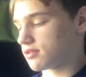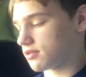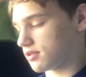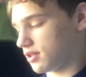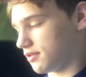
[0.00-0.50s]

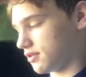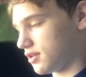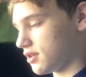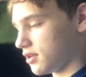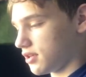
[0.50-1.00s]
so,
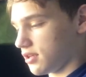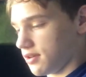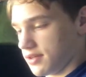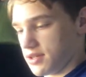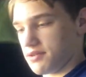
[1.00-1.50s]
you
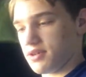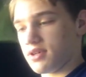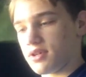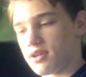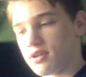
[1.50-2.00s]
know, when you
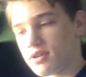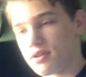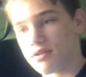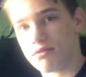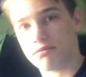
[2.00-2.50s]

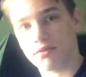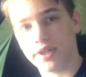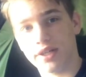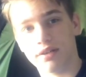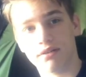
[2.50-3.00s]

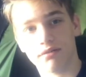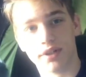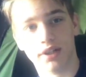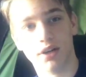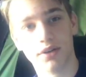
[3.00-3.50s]
re
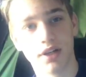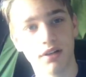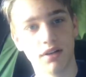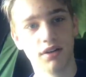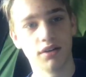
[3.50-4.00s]
reload
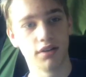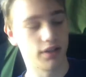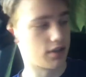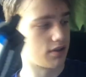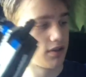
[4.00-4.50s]
it, you
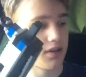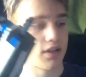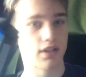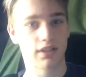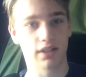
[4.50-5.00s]
can
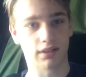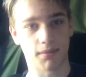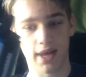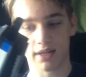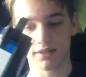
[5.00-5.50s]
take the
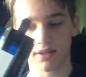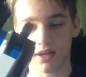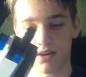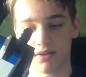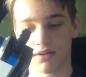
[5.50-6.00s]
magazine
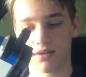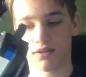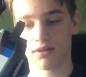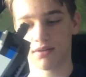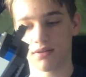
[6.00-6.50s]
out.
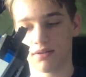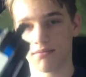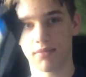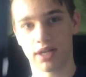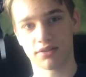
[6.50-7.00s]

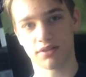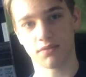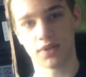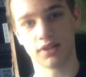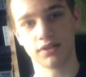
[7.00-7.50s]
The
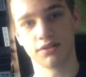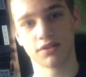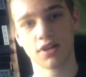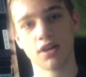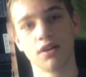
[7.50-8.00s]
magazine wall
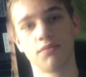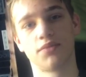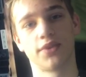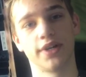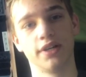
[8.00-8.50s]
is
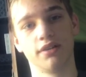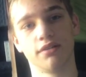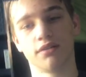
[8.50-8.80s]
pretty